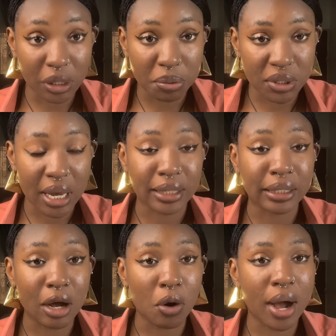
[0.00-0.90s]
shapes
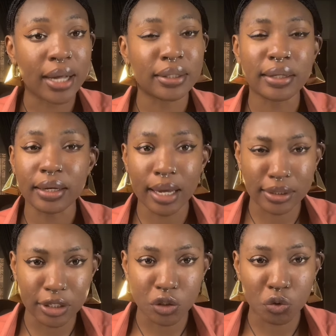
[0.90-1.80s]
and now adding
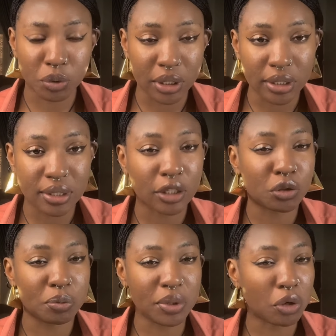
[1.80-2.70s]
elastic to it. That
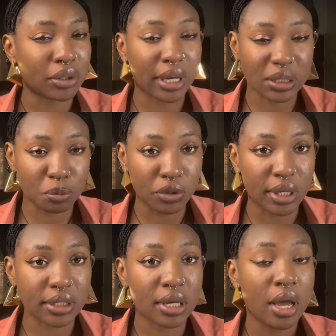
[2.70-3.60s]
should be your next
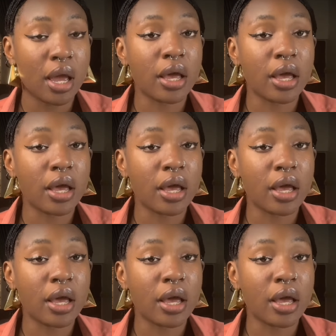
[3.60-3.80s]
project,